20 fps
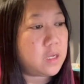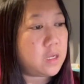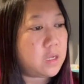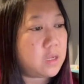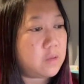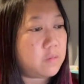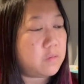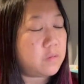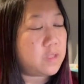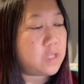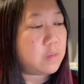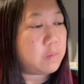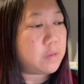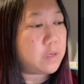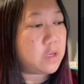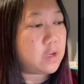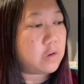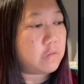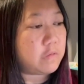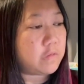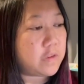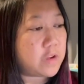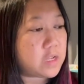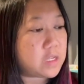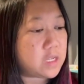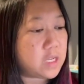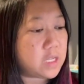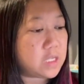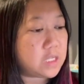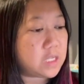wouldn't that be cute for
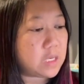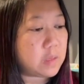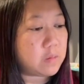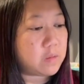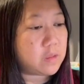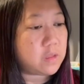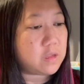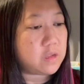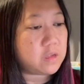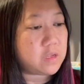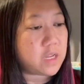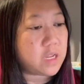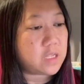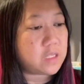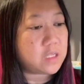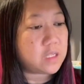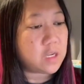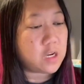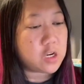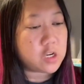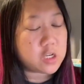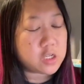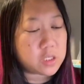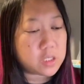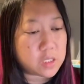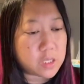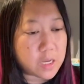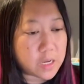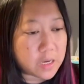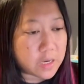Valentine's Day with the little dancing
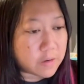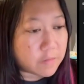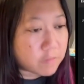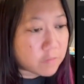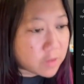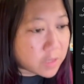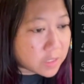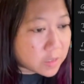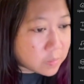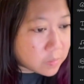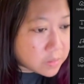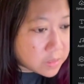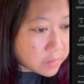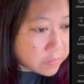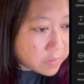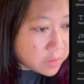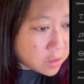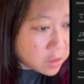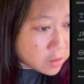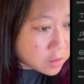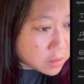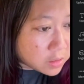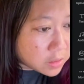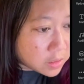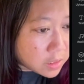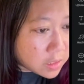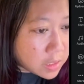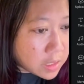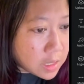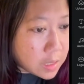hearts? I didn't realize it was even hearts.
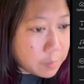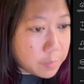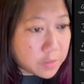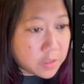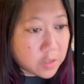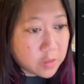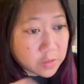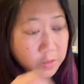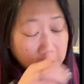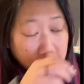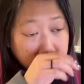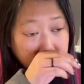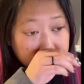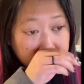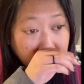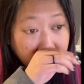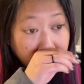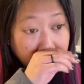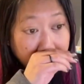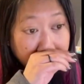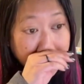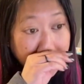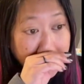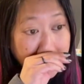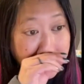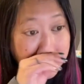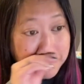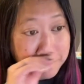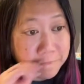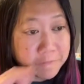But there's like a ton
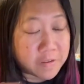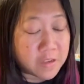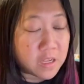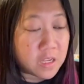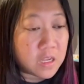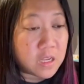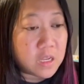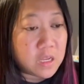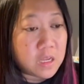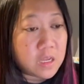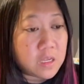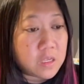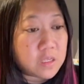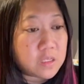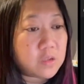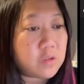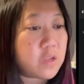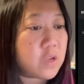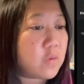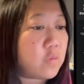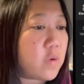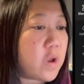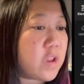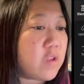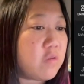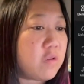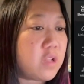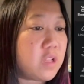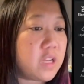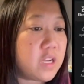of. So like when
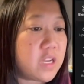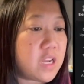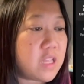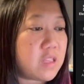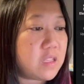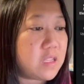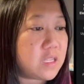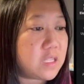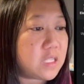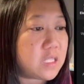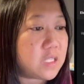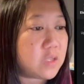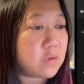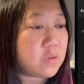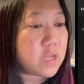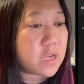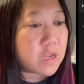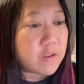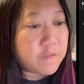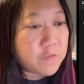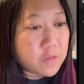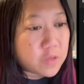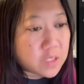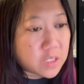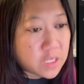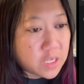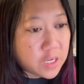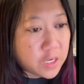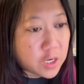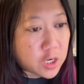you click on this, so like if you
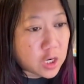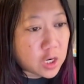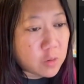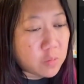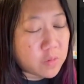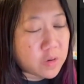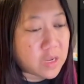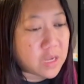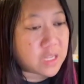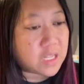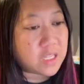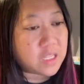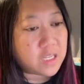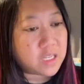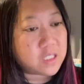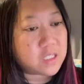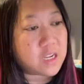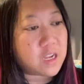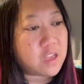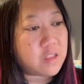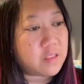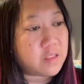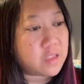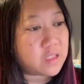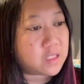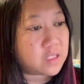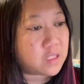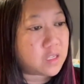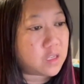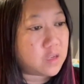see here, when I clicked on
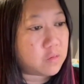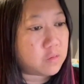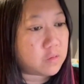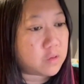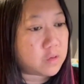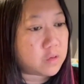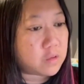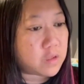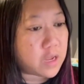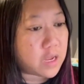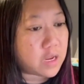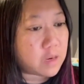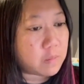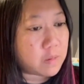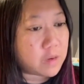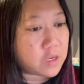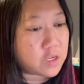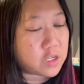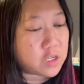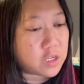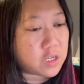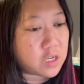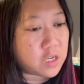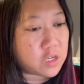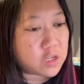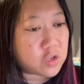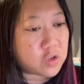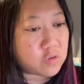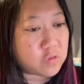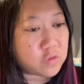this cute little animation, it
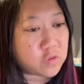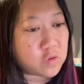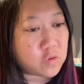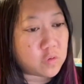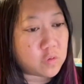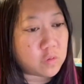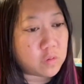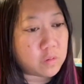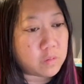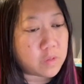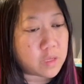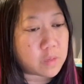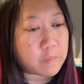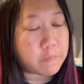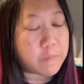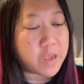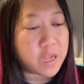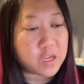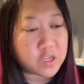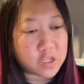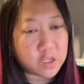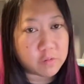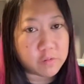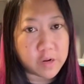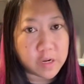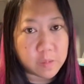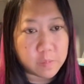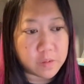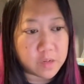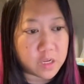shows you like magic
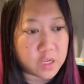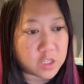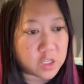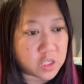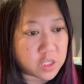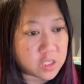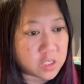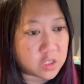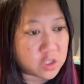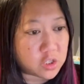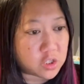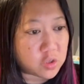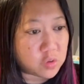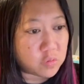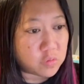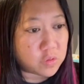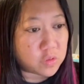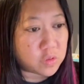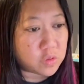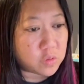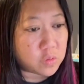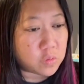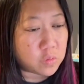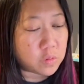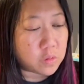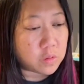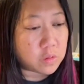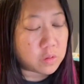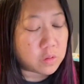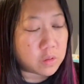recommendations. It shows you
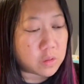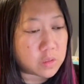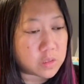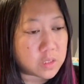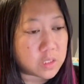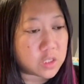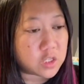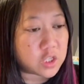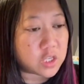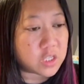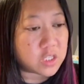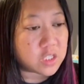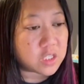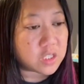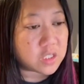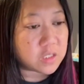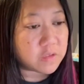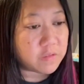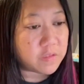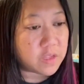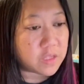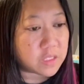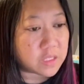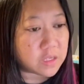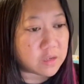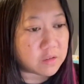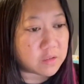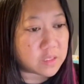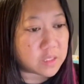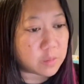suggestions of things that
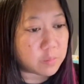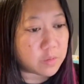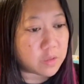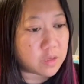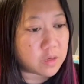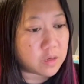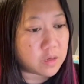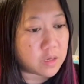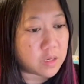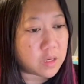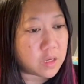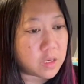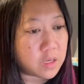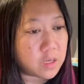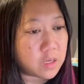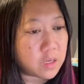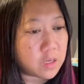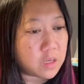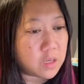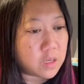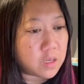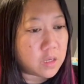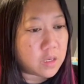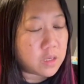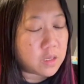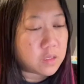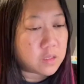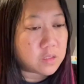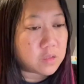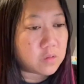are similar.
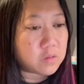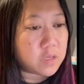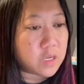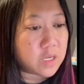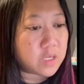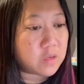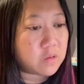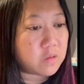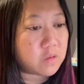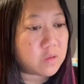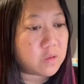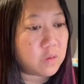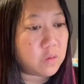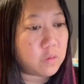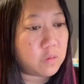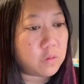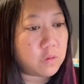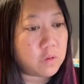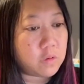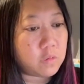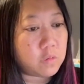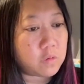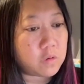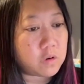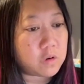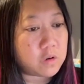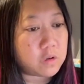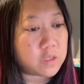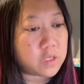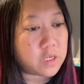So it takes you this whole
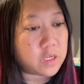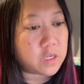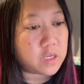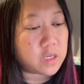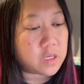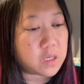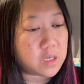world here.